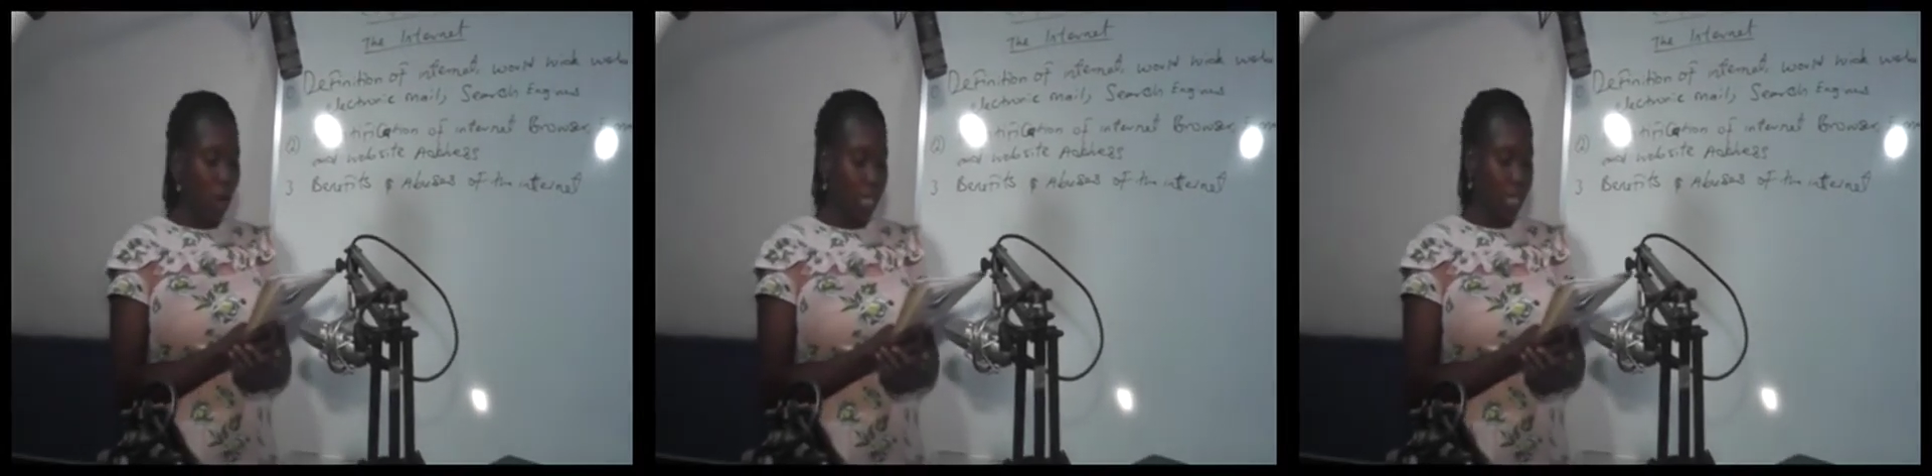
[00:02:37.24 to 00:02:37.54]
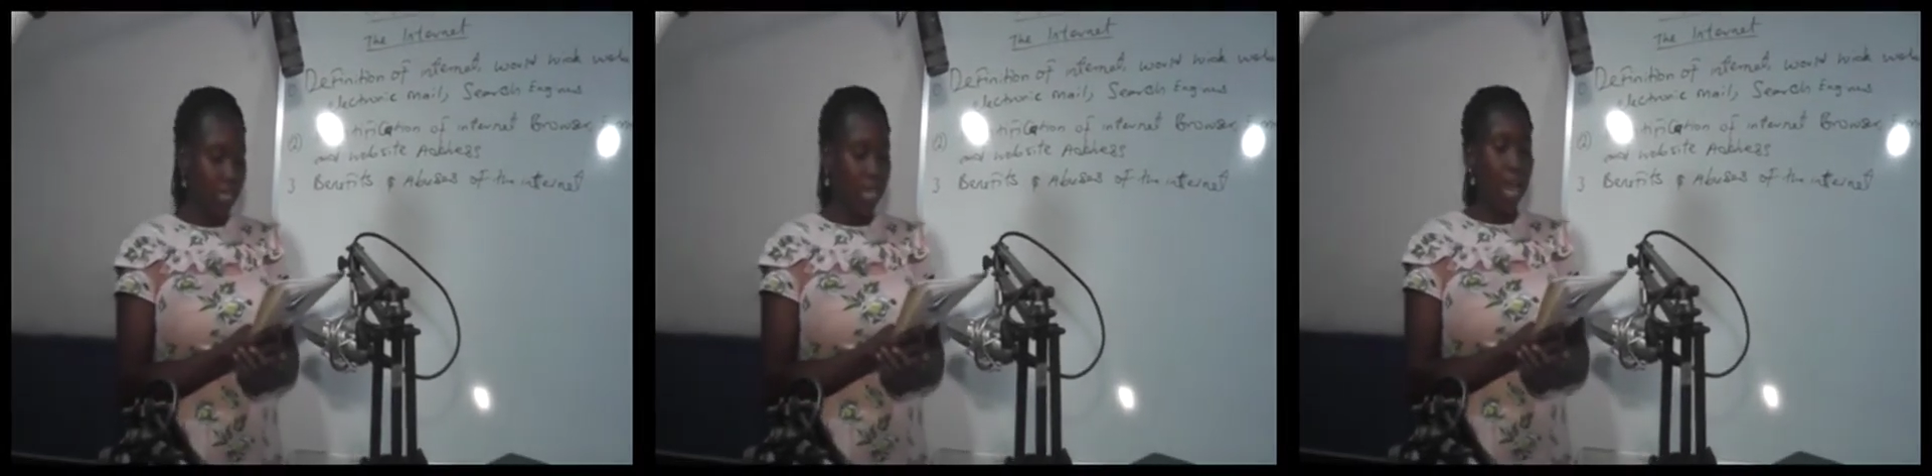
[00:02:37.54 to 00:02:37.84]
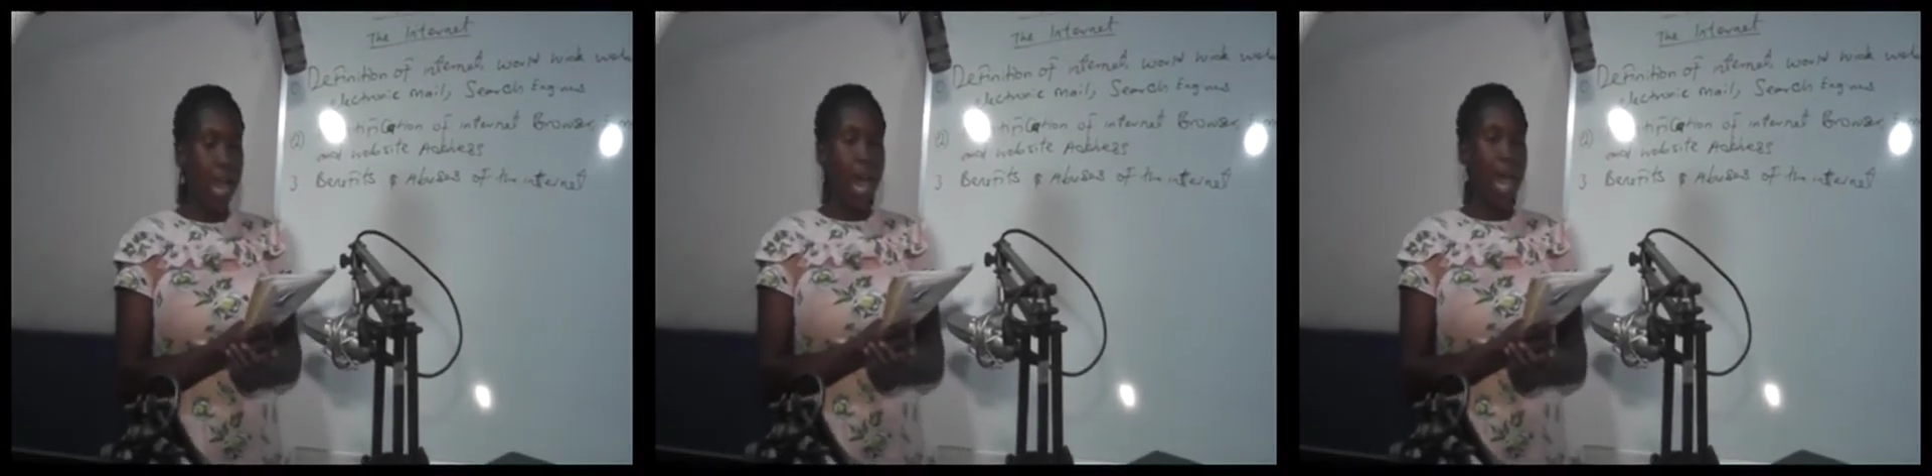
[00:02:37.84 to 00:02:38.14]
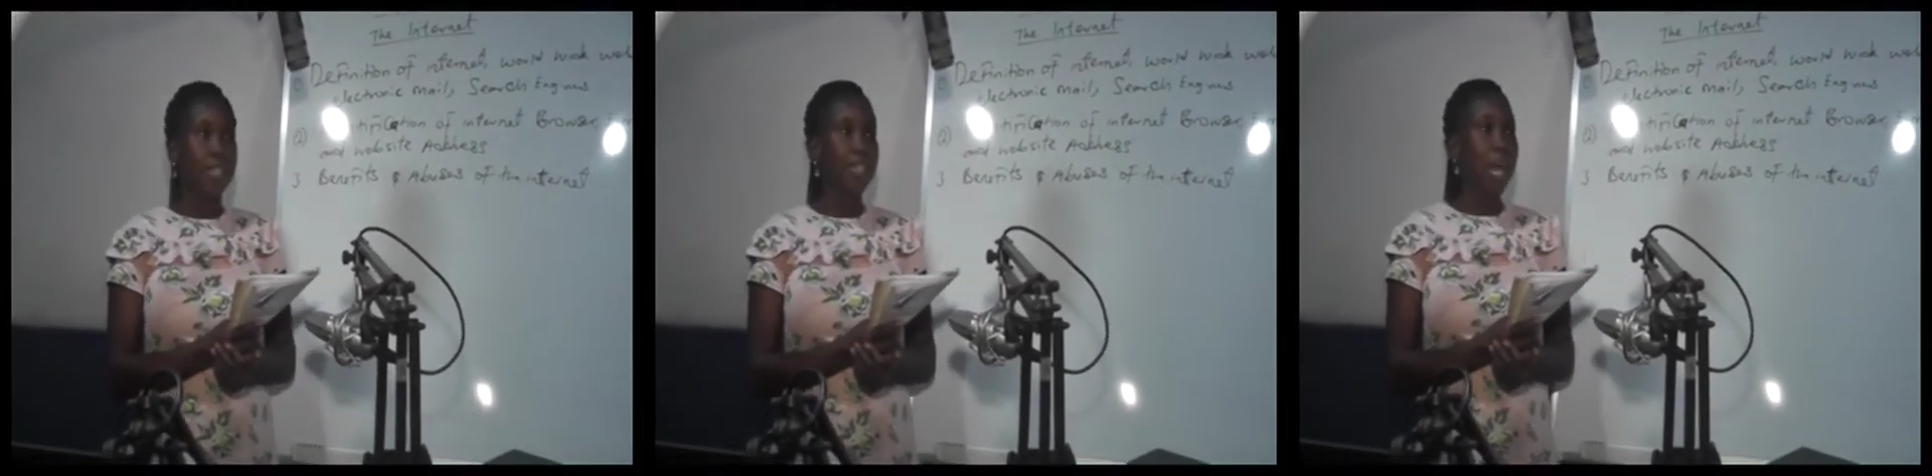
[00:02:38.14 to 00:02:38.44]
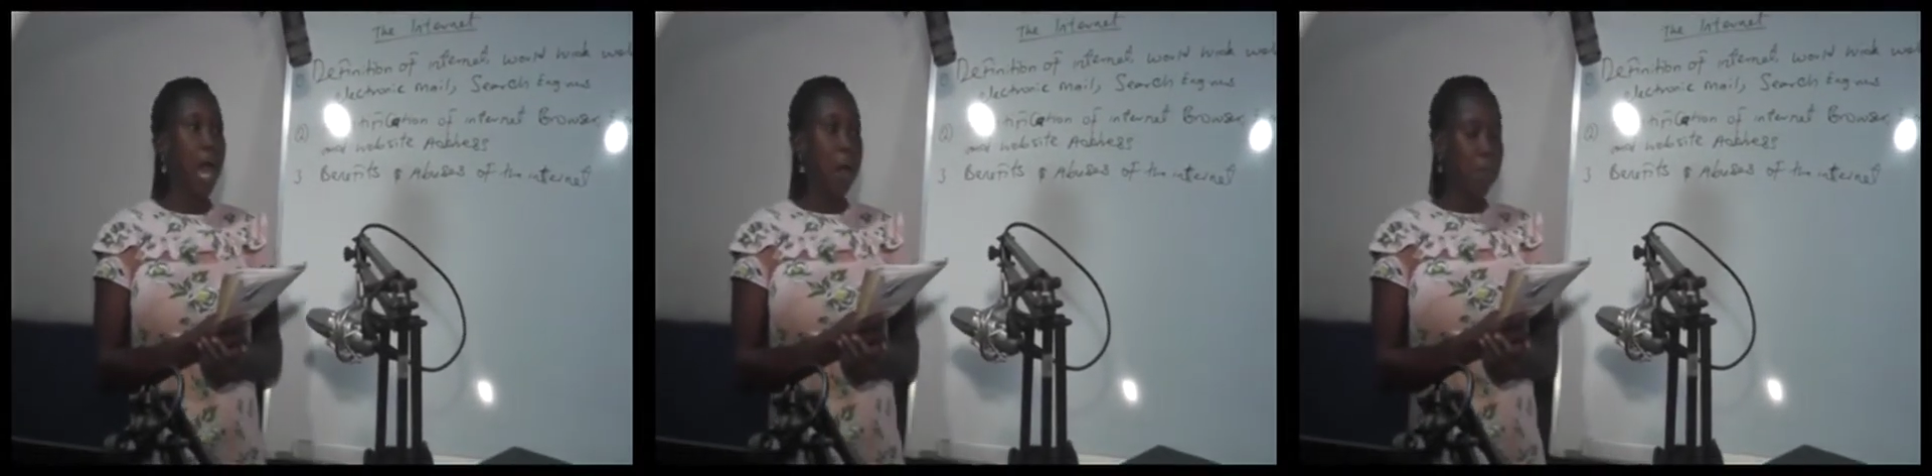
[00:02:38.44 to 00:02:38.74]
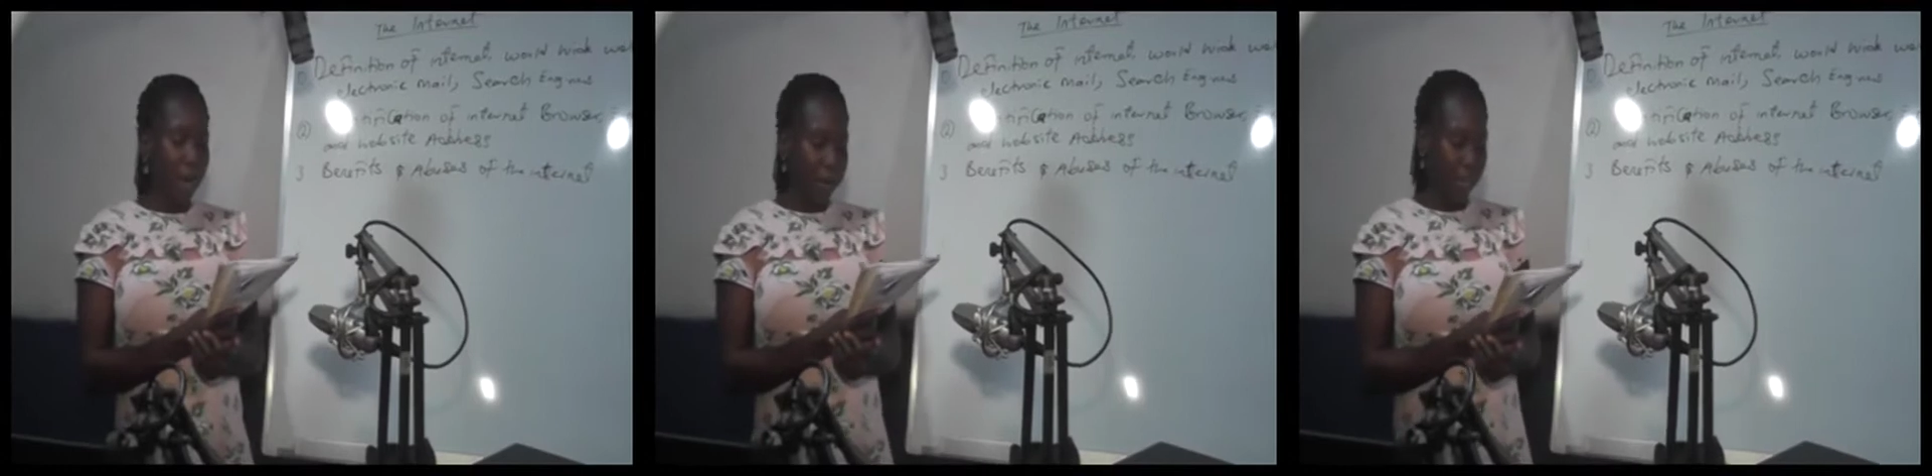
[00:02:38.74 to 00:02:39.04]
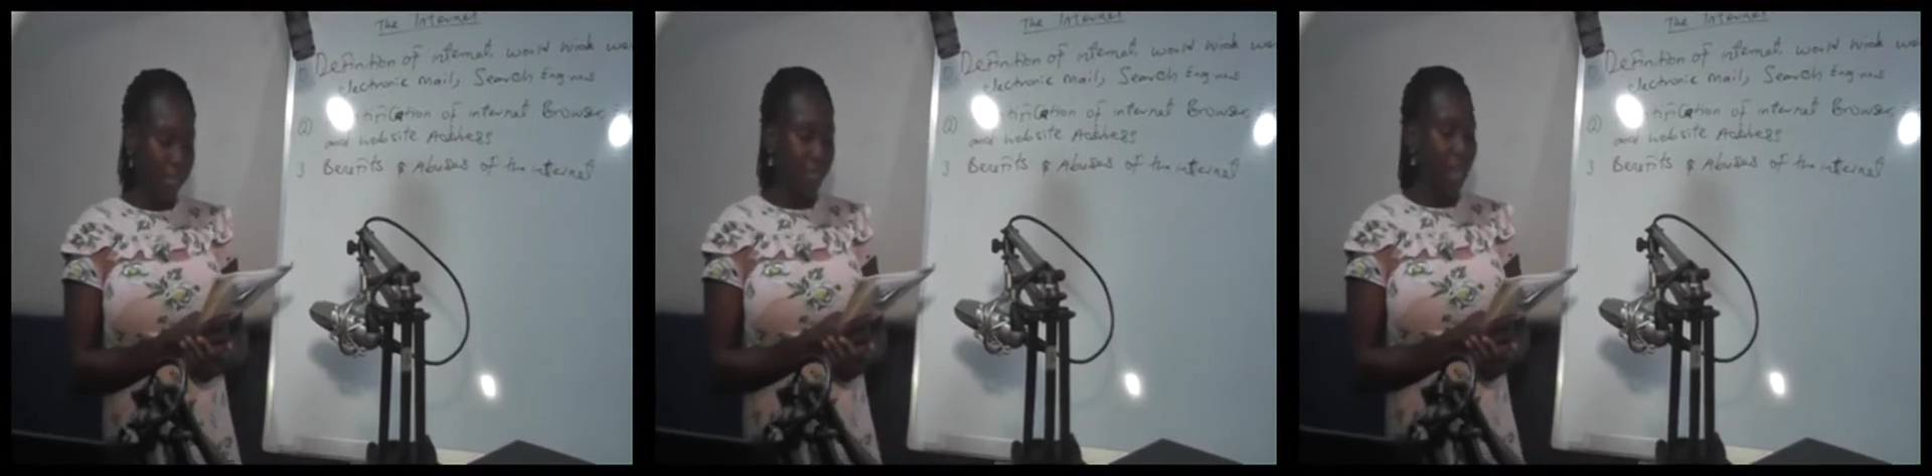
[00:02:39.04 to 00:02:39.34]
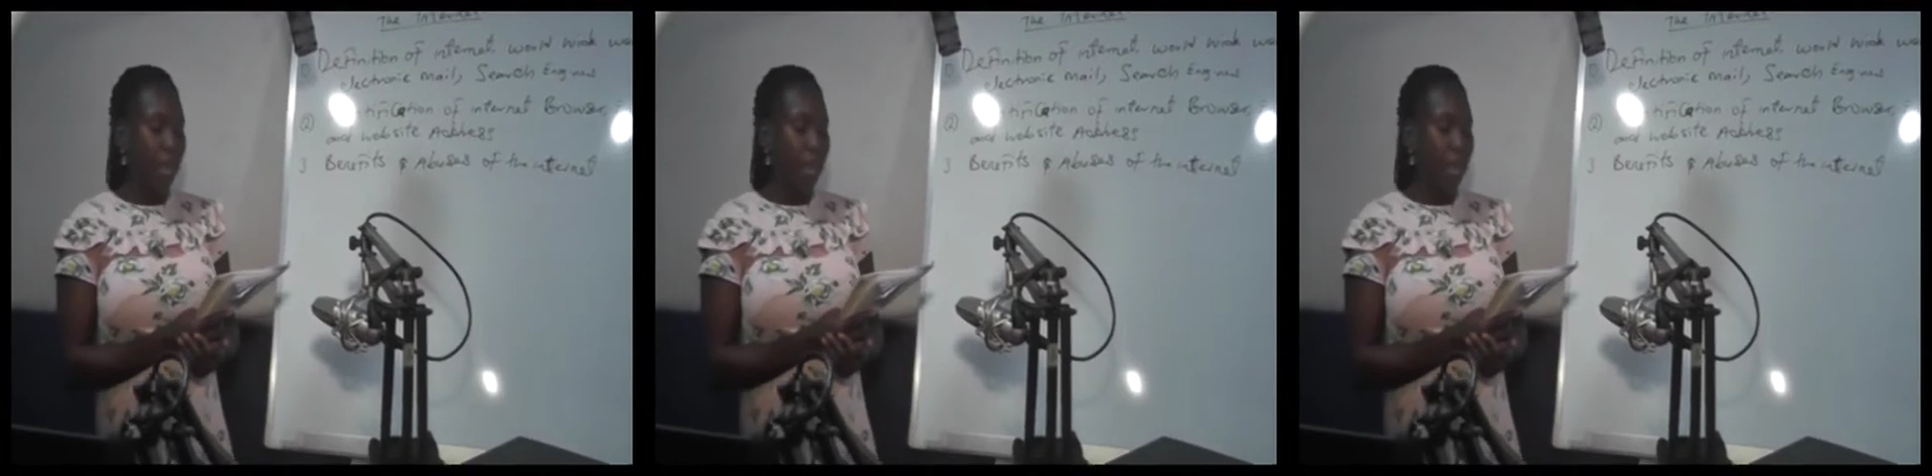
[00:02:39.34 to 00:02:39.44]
it as apparent,